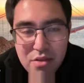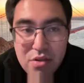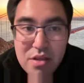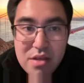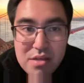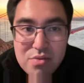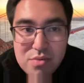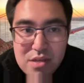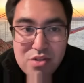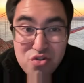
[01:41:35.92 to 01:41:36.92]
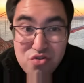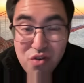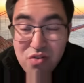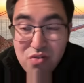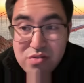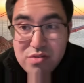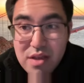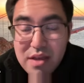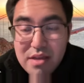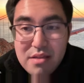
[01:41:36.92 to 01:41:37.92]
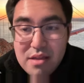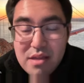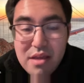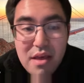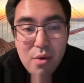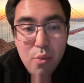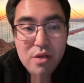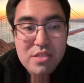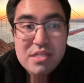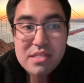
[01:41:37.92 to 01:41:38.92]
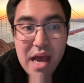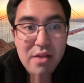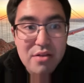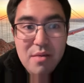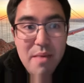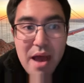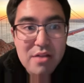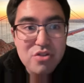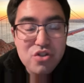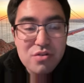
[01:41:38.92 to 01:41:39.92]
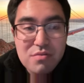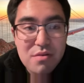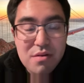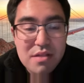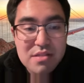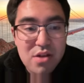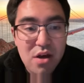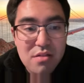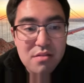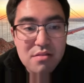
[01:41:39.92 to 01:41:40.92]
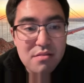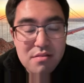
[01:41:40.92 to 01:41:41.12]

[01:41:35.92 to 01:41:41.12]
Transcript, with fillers: mentally, he's he struggles. Like he he once he's down in a match, it's done.